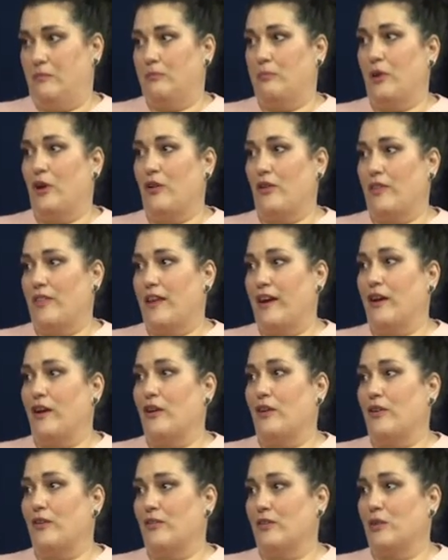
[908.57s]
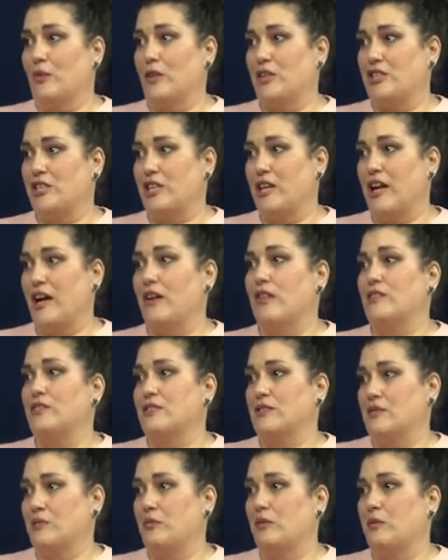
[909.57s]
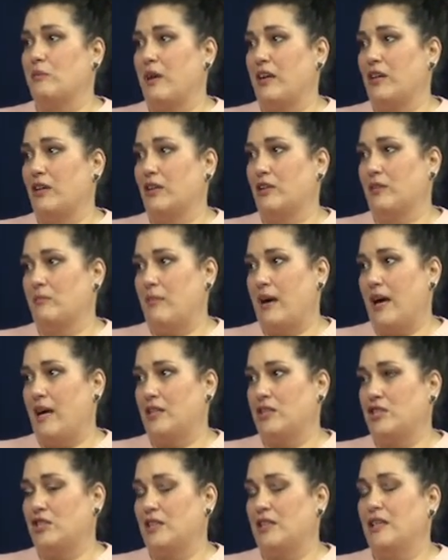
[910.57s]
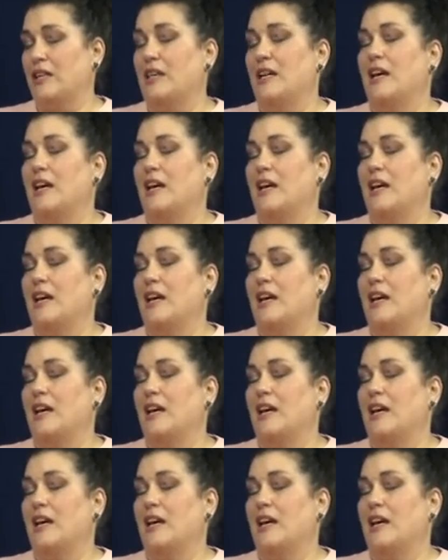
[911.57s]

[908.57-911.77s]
per their questionnaires, would make a good match,